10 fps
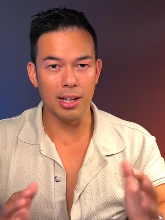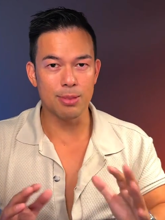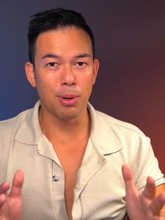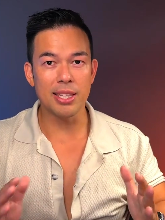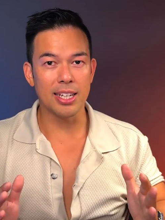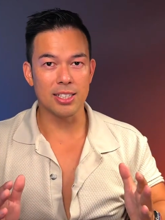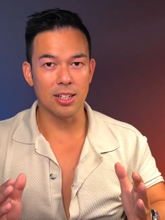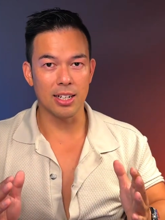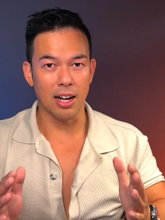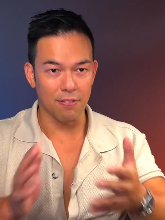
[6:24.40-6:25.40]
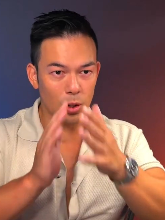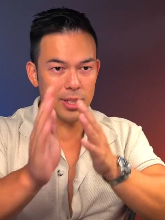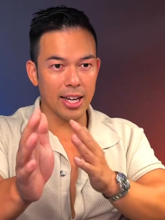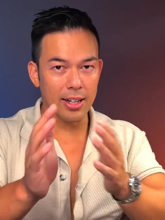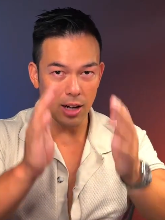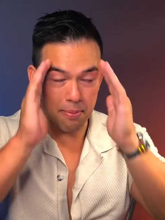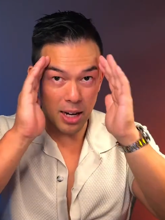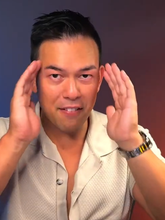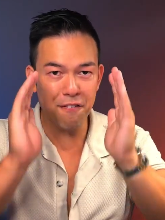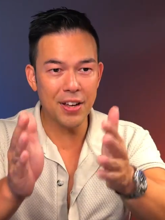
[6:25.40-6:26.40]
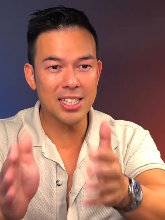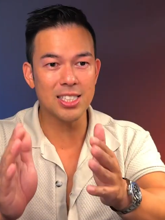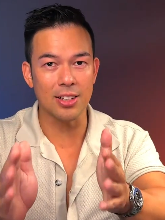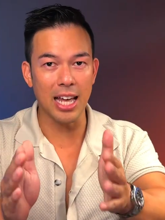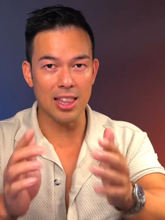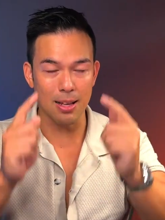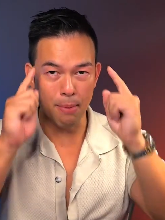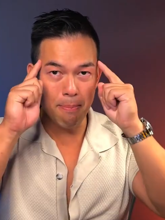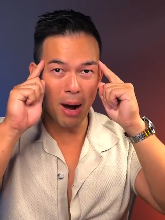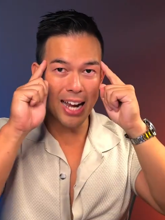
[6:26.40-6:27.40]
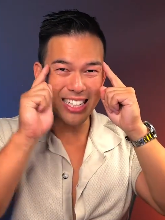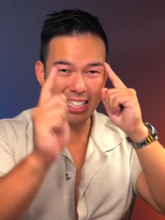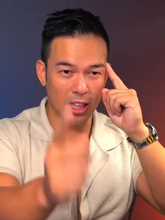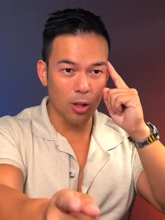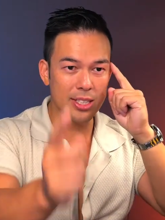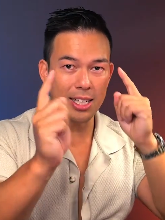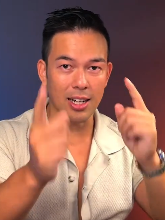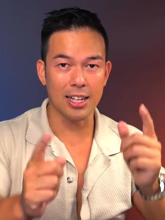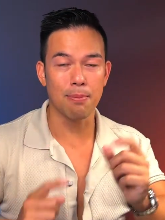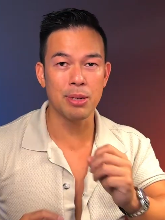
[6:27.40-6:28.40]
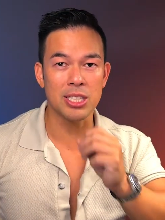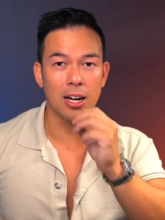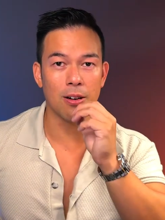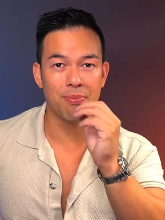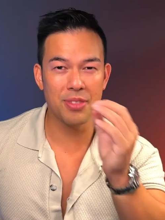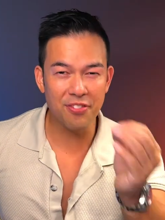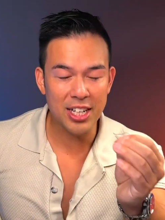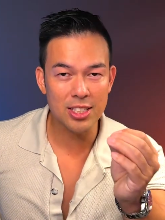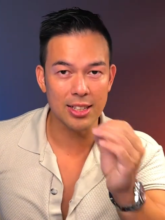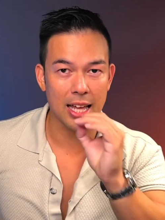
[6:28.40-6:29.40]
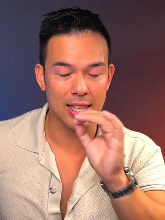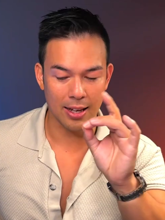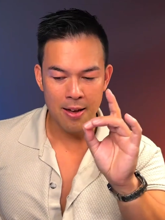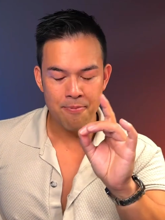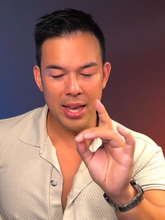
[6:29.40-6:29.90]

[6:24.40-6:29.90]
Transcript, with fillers: breathing is not enough. Looking at it, I'm like fixed on that thing. My mind is locked in like a missile, fixed on that thing.